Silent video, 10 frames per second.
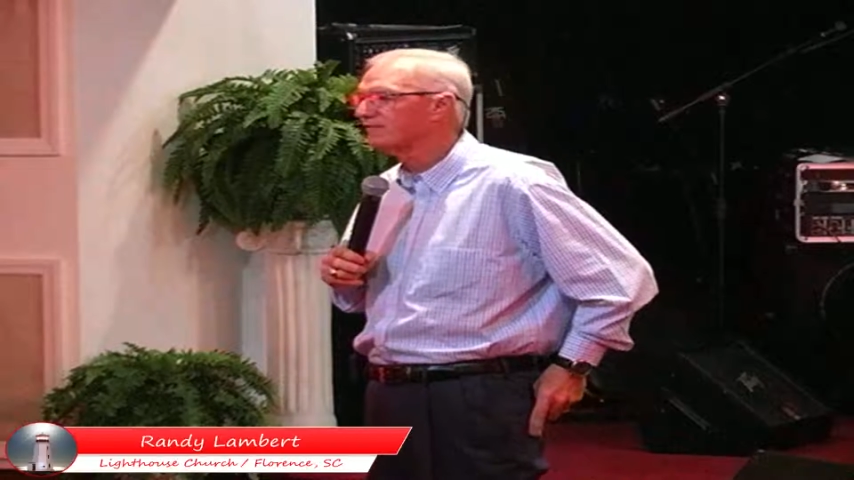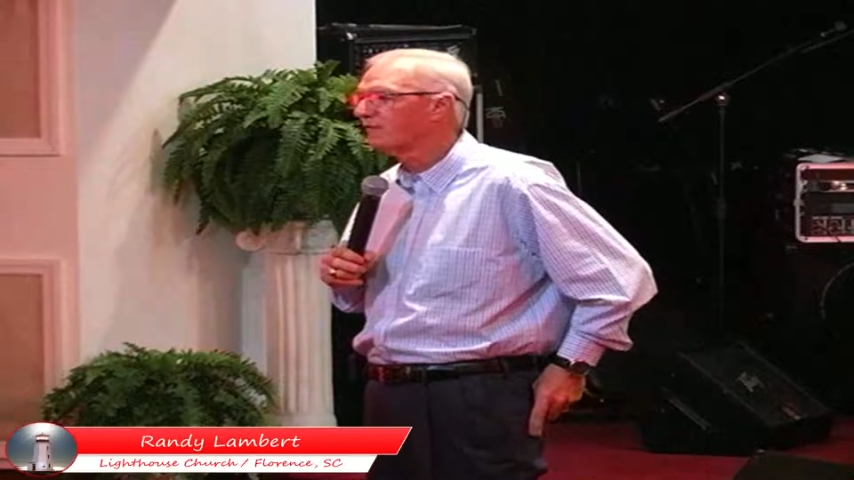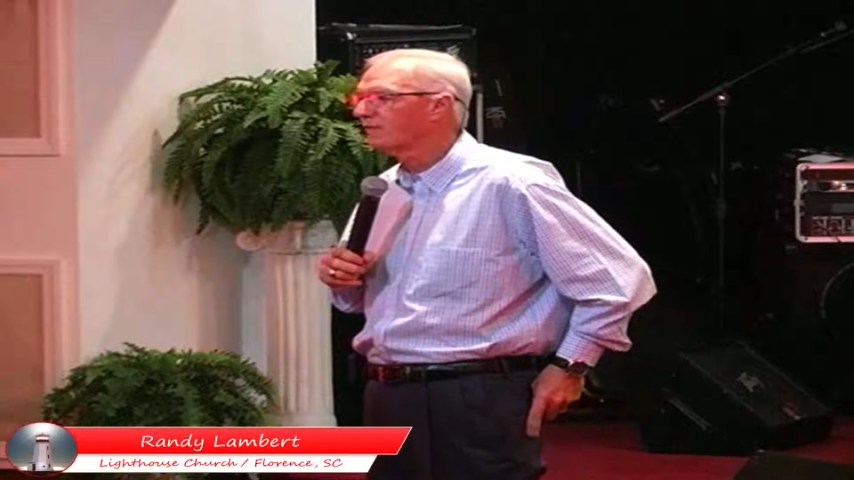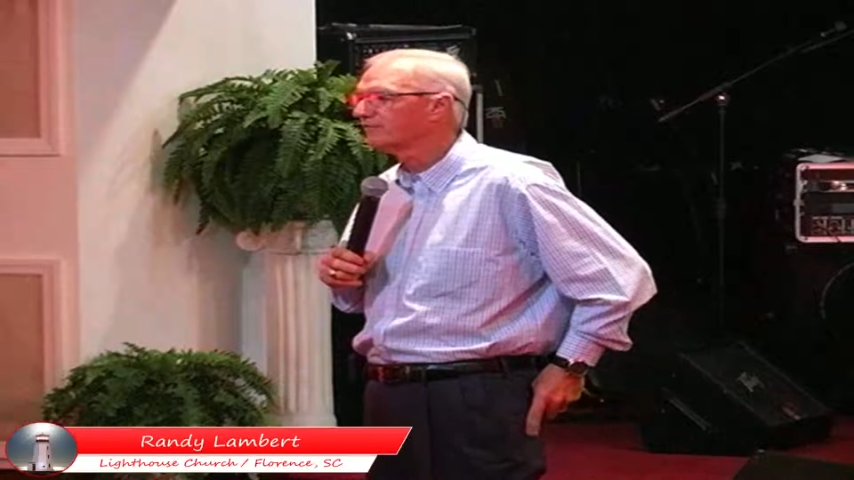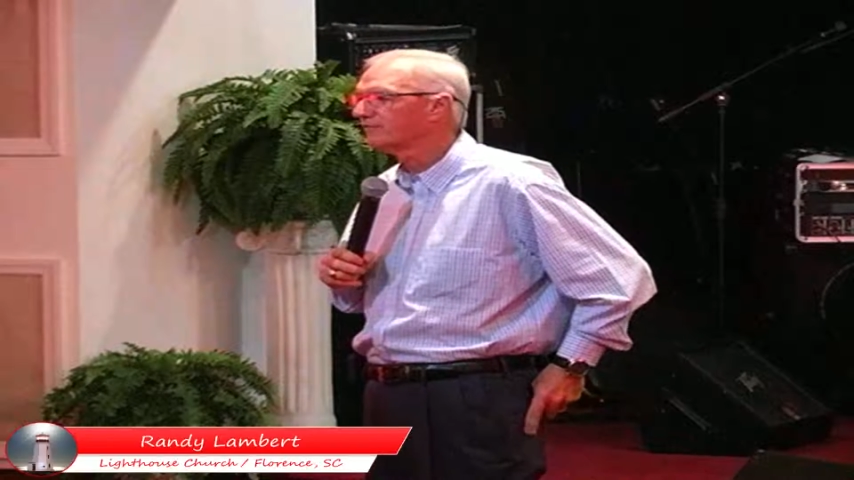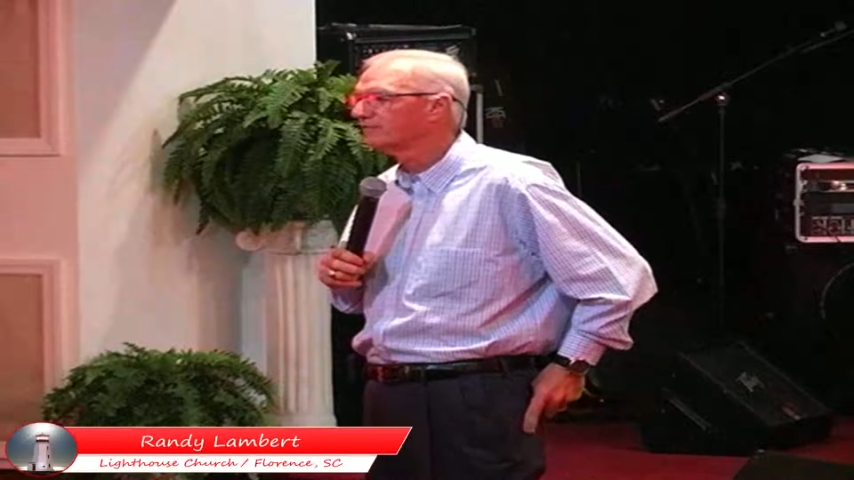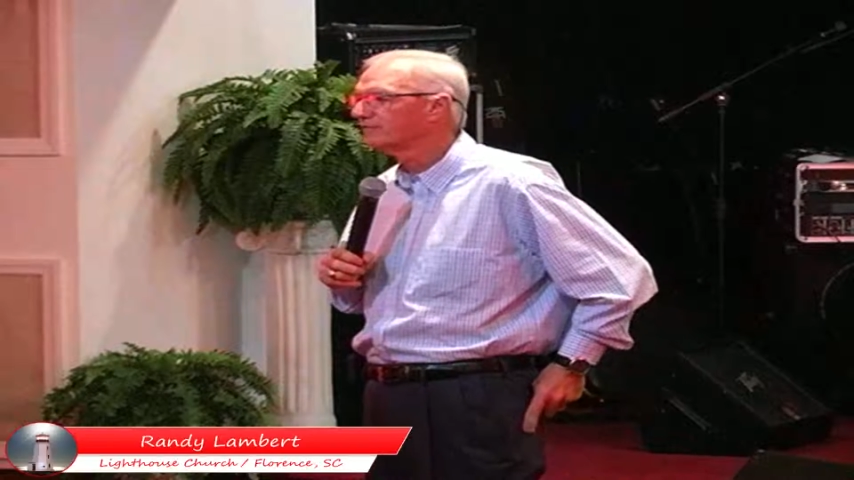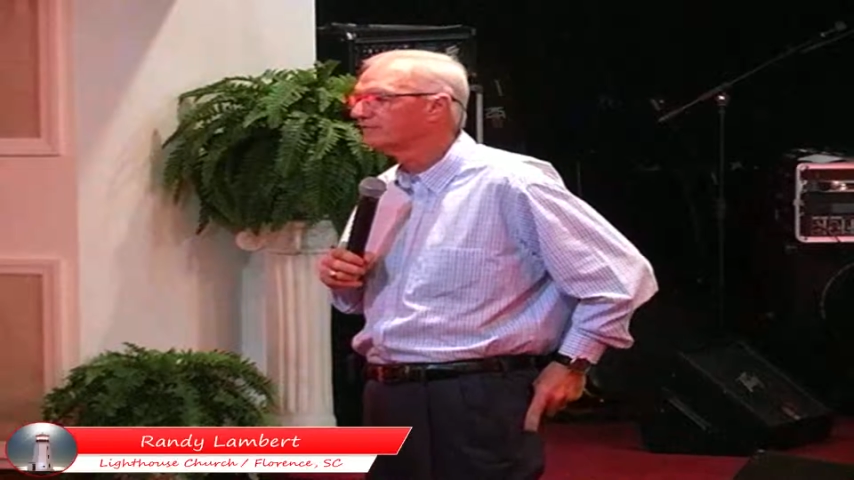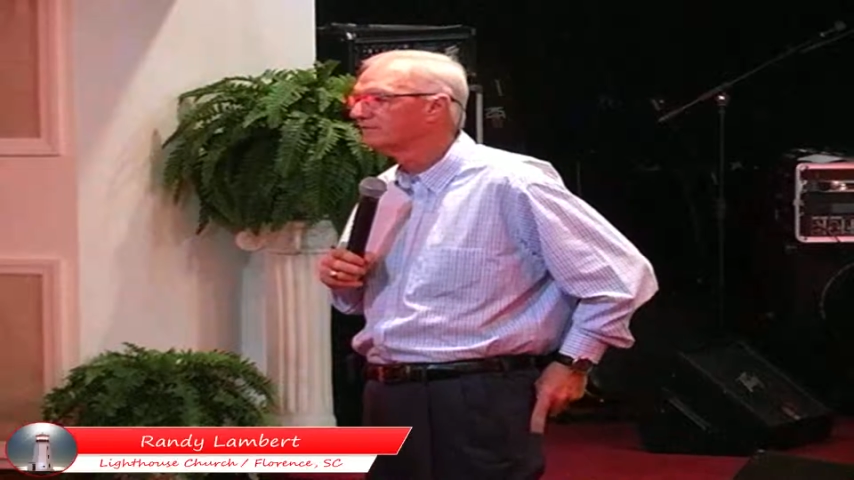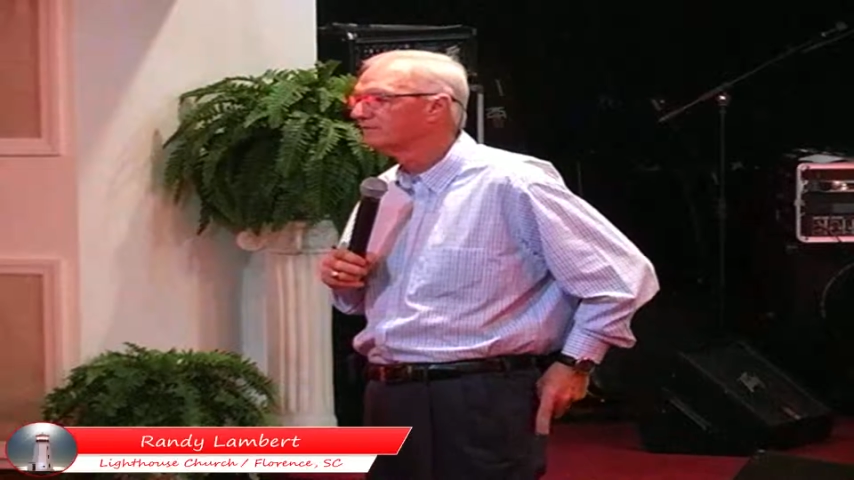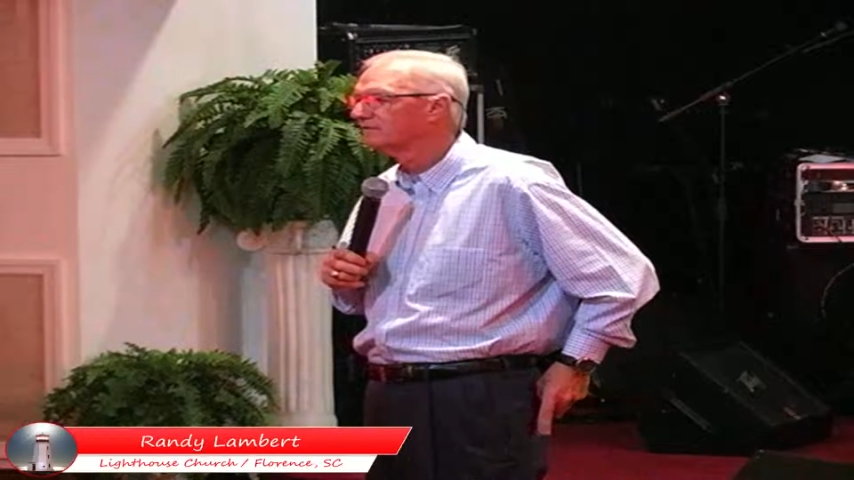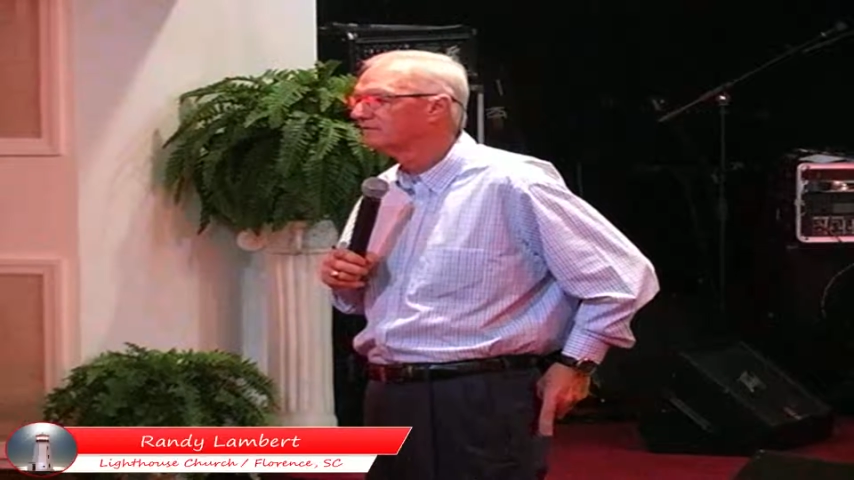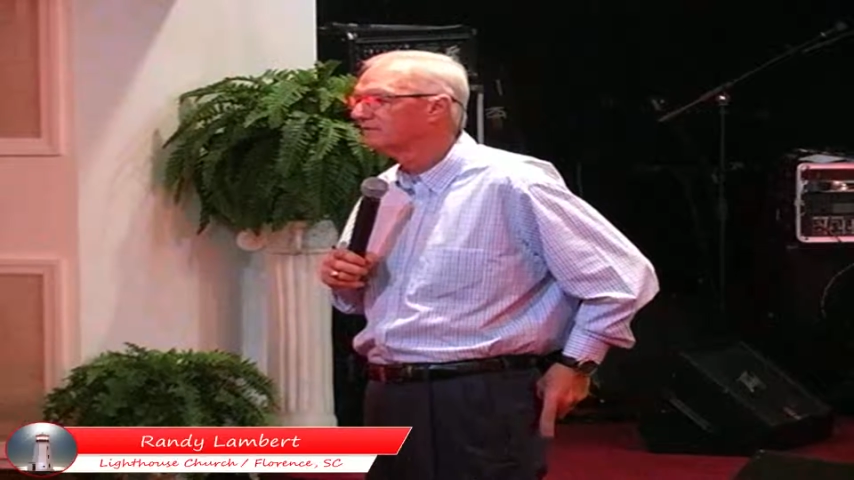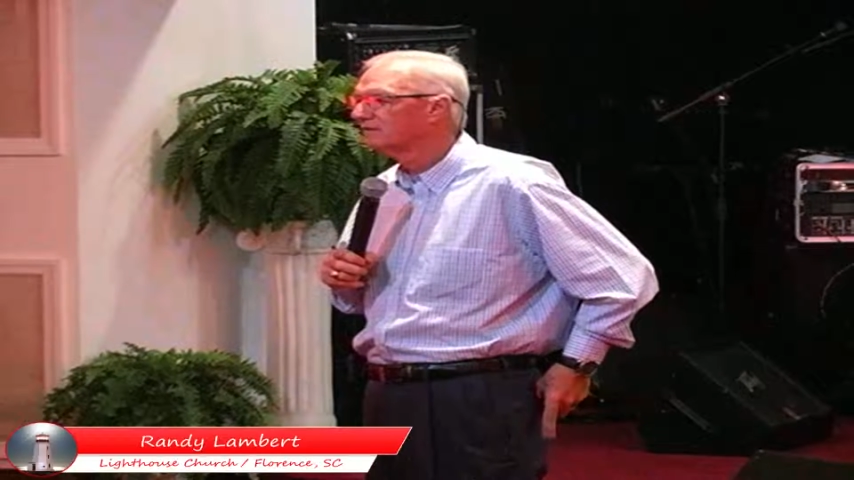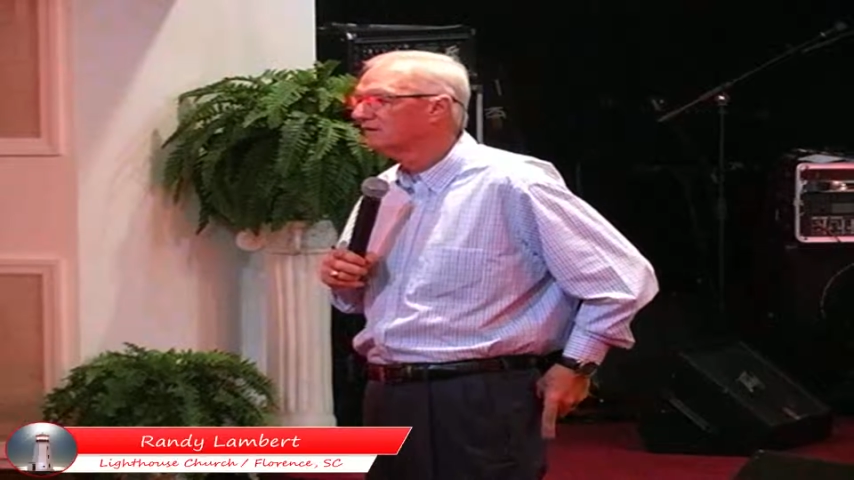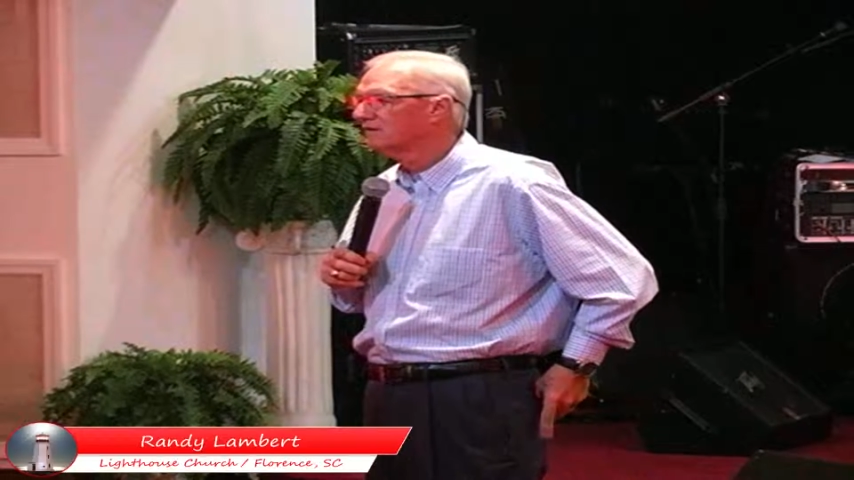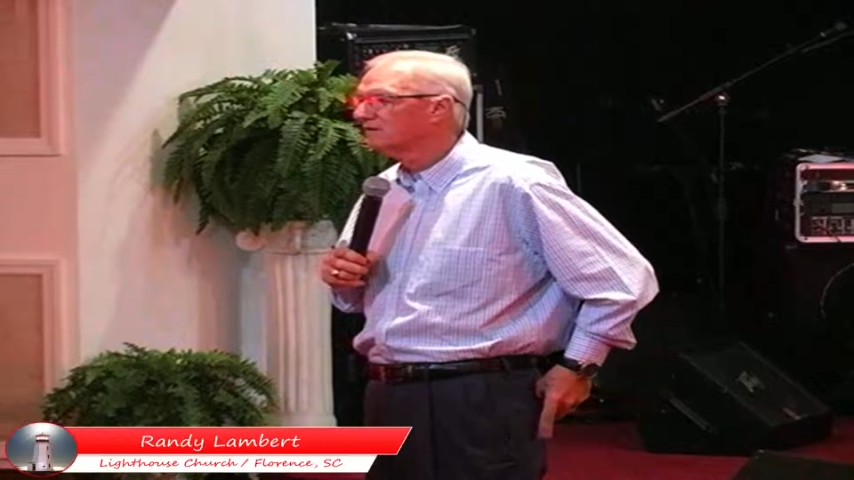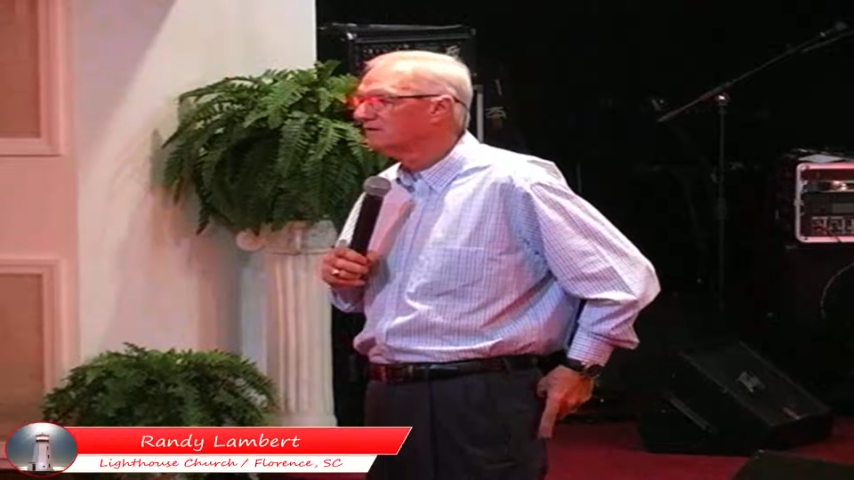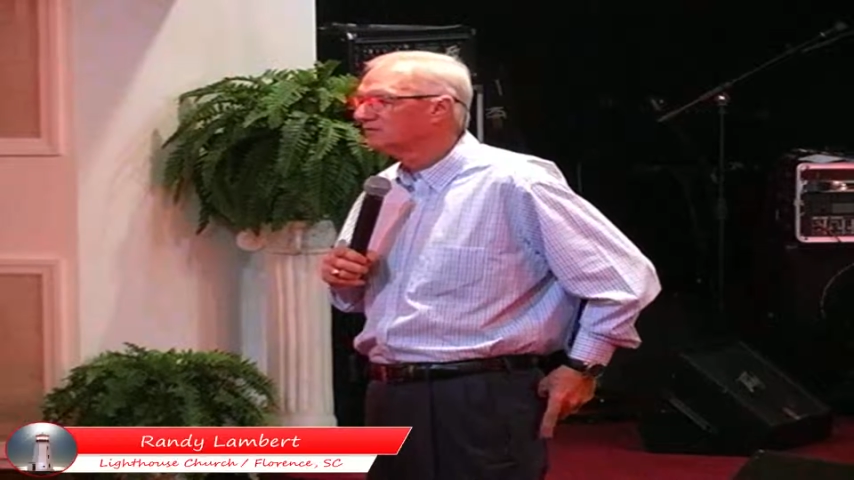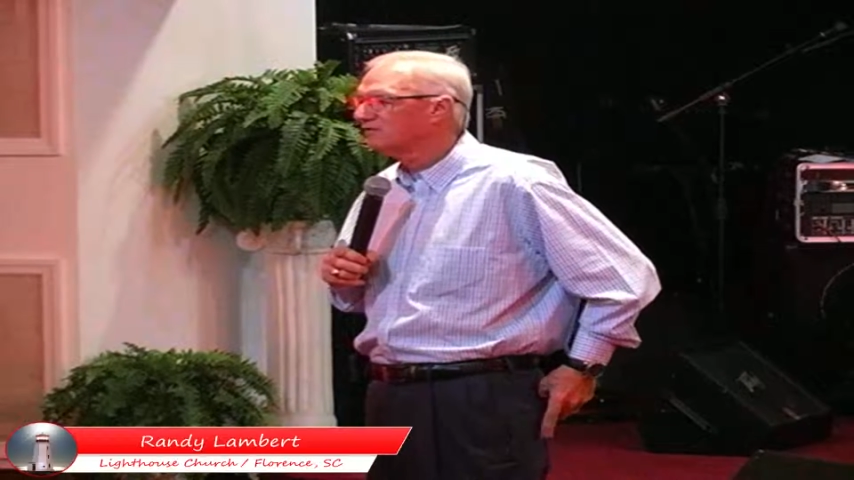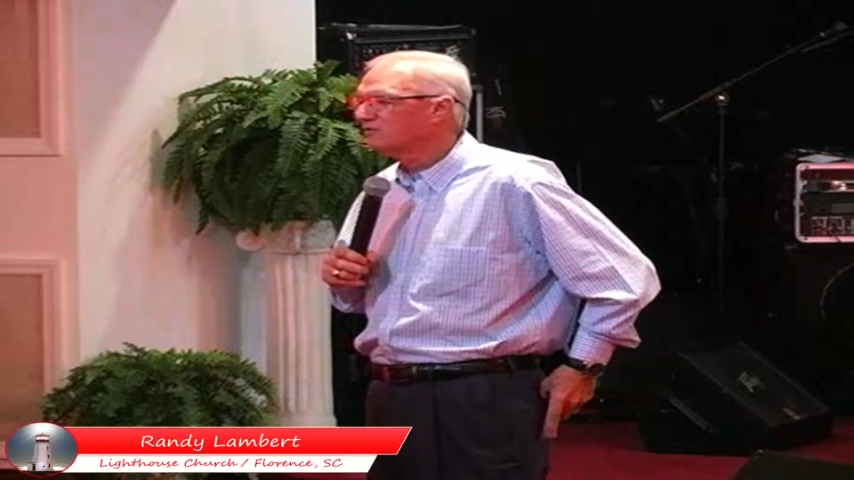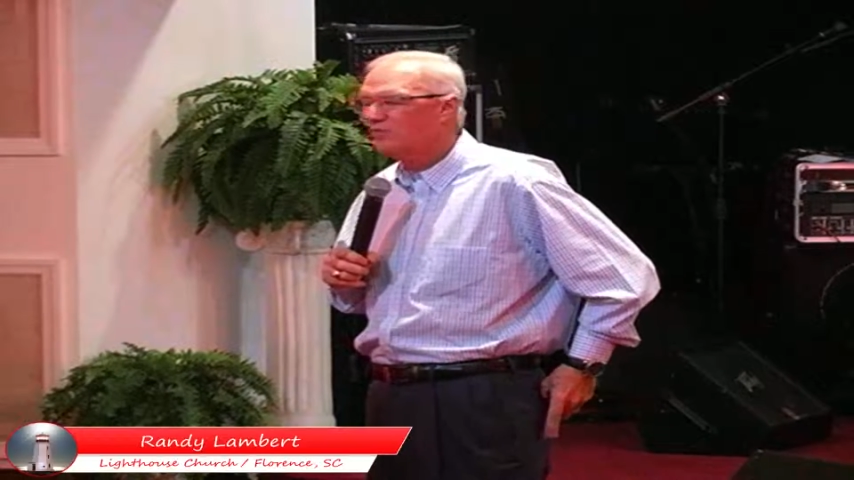voice. So you